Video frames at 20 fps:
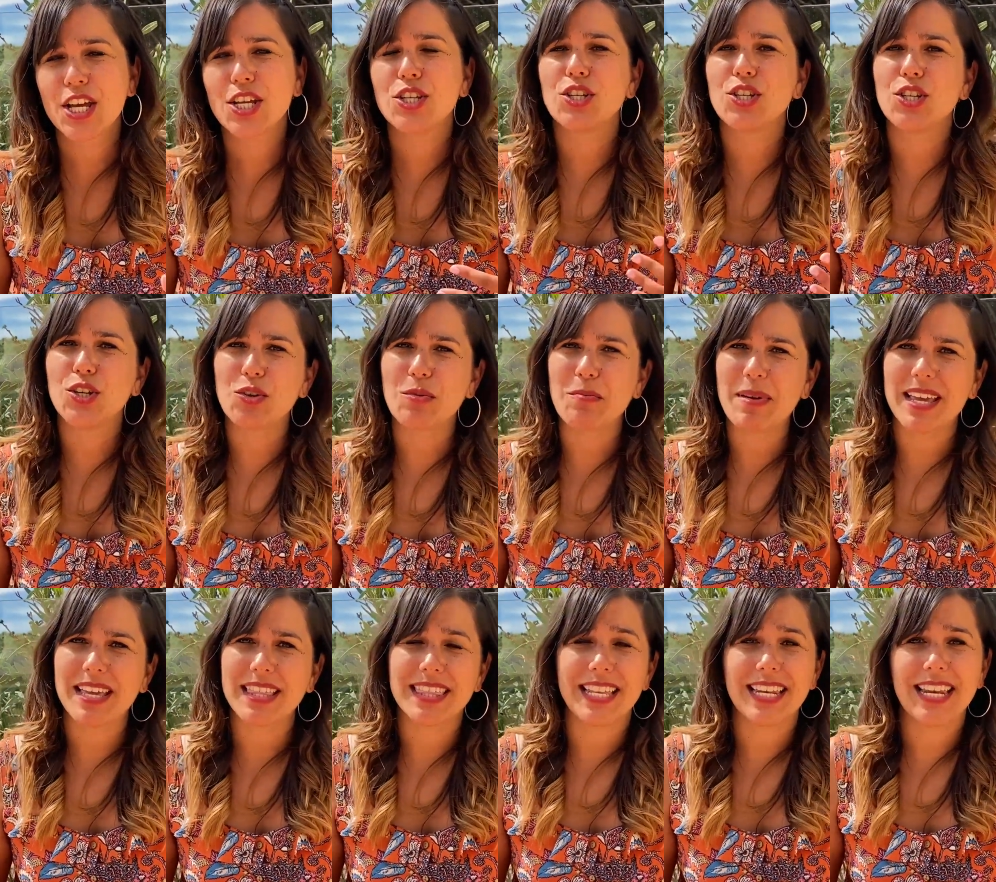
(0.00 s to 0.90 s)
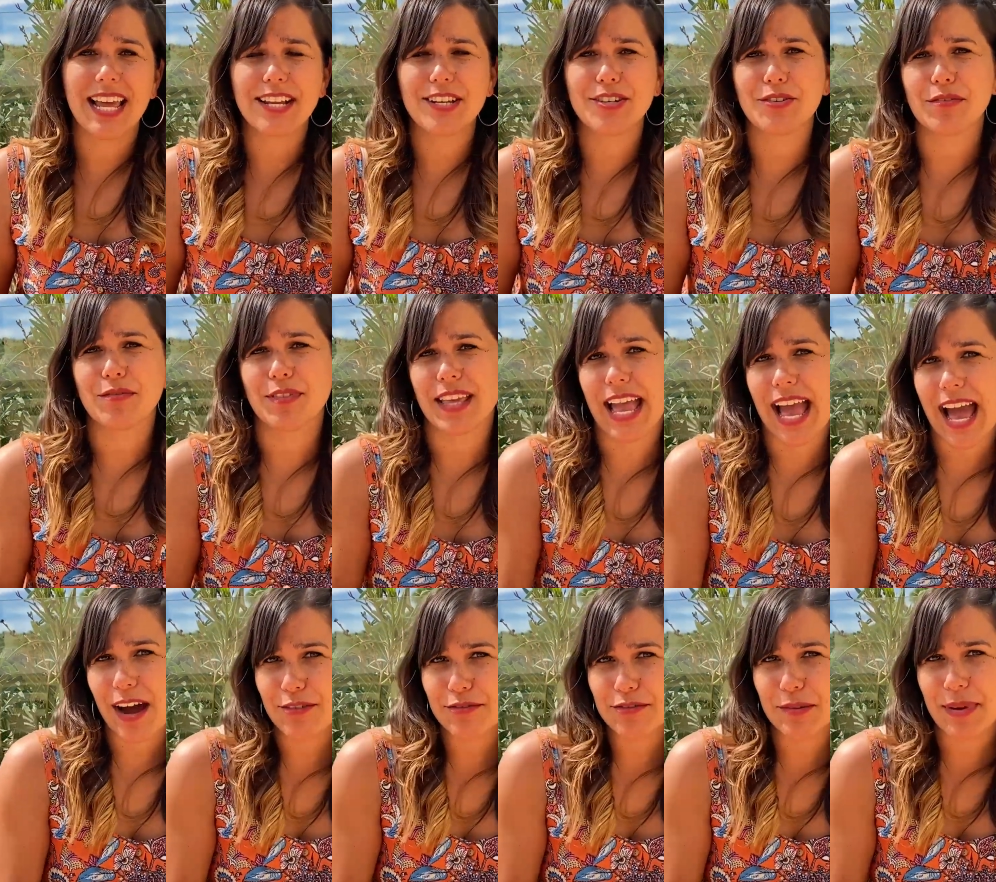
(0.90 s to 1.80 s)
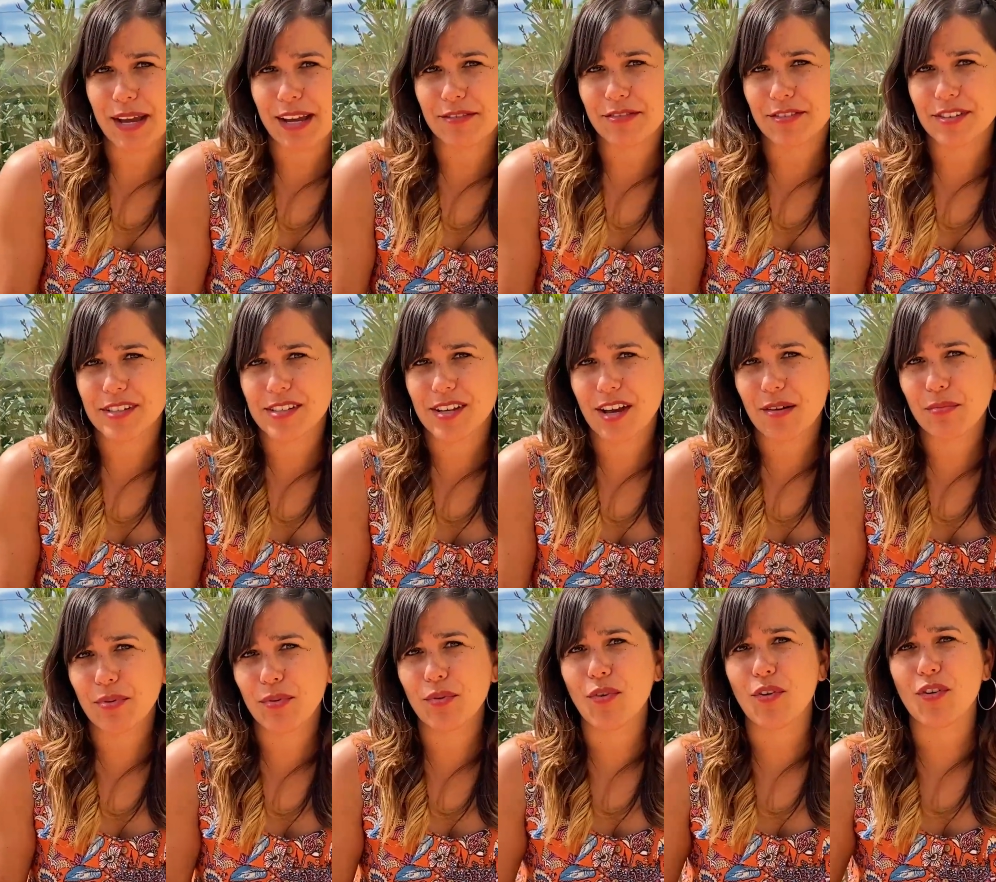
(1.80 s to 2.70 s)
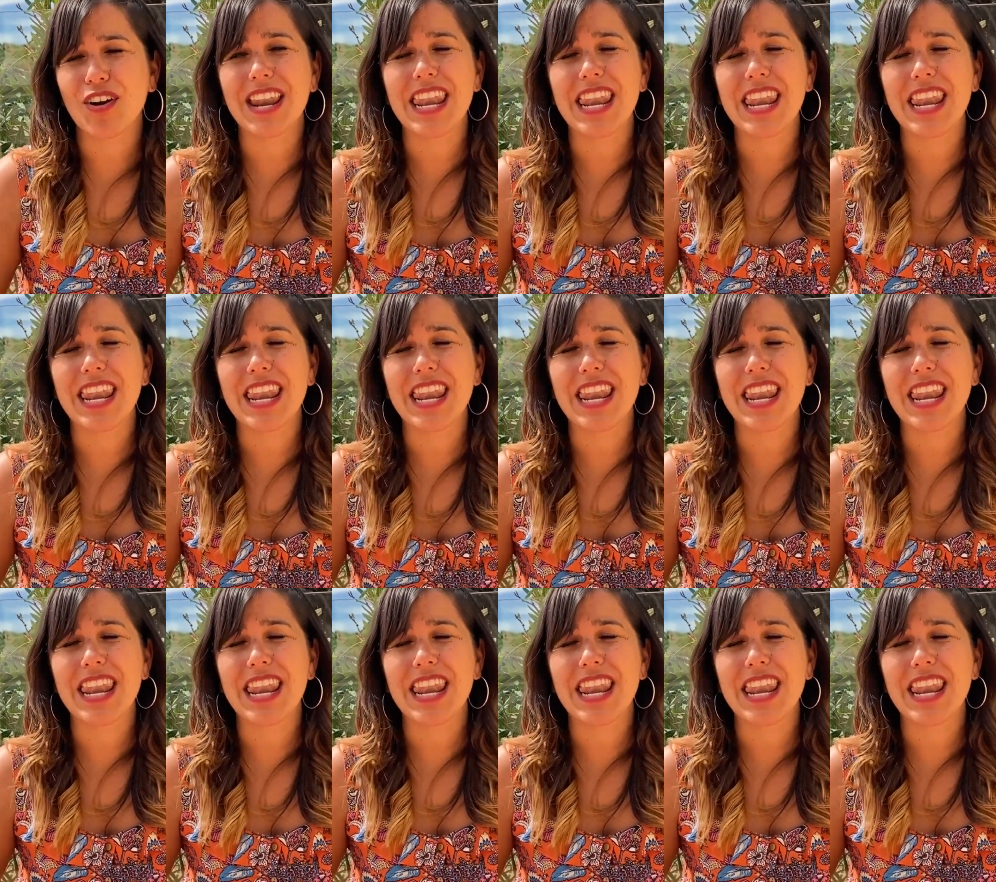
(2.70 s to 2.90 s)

Do you mean the letter of the alphabet, for example, or a